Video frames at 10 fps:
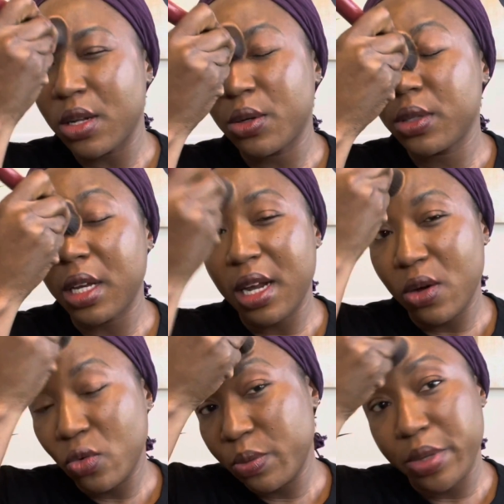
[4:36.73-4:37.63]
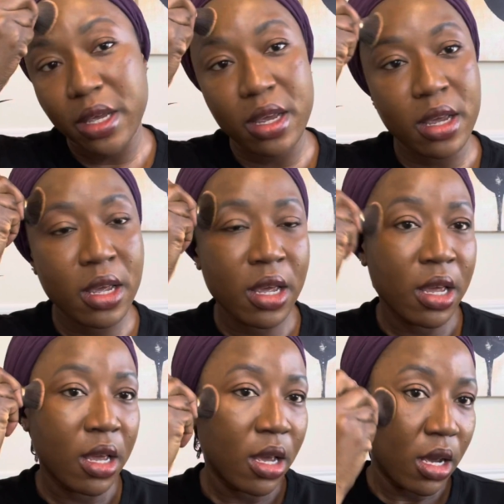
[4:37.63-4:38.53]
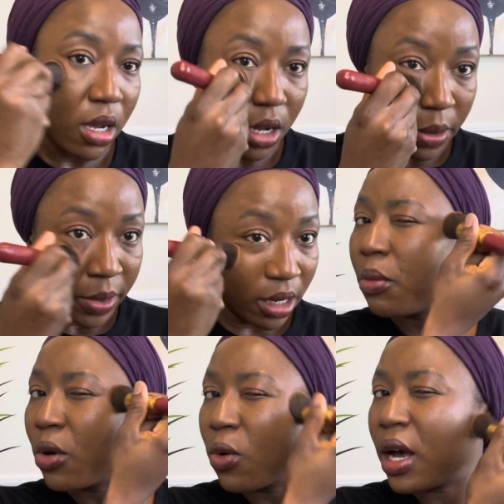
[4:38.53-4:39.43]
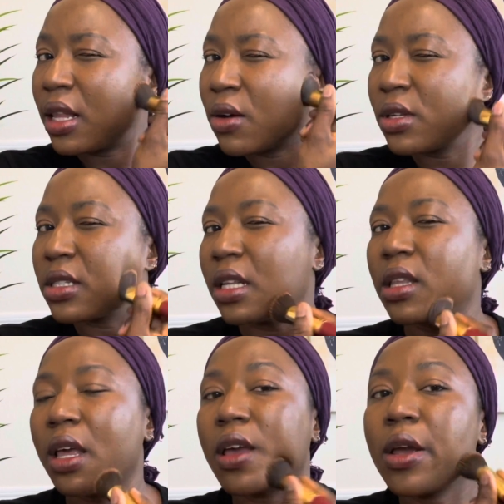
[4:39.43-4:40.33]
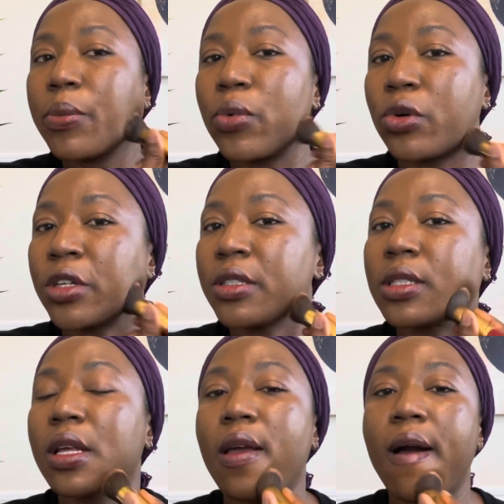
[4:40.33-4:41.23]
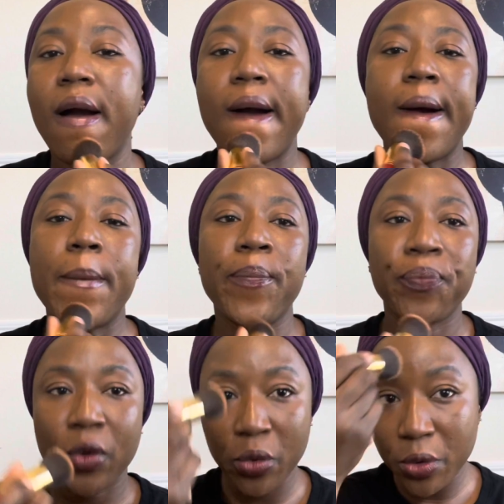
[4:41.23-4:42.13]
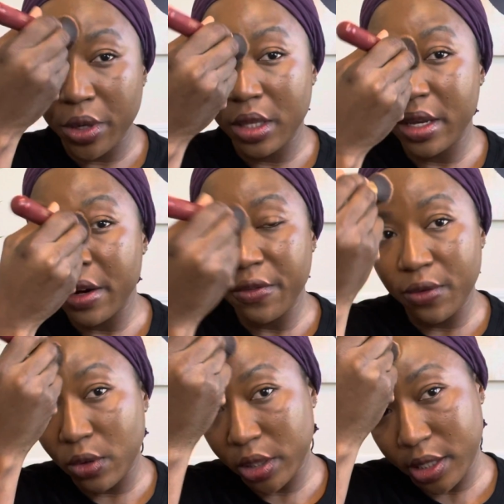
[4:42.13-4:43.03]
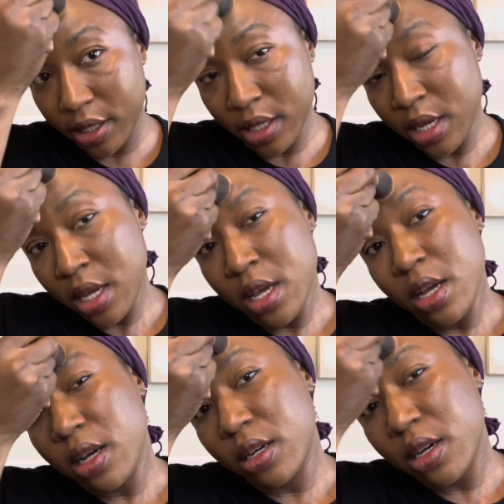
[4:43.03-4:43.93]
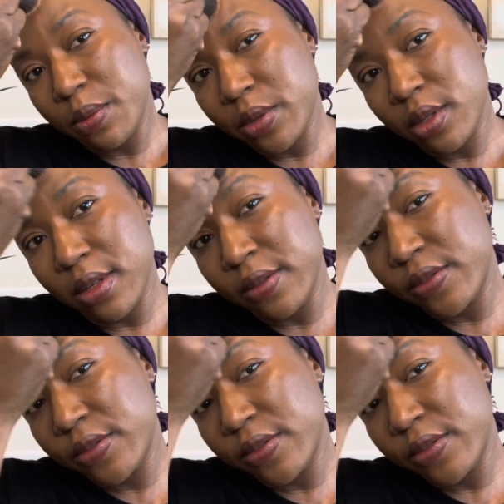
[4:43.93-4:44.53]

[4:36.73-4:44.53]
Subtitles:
that I will be coming. While I was at the airport, we were there for a couple of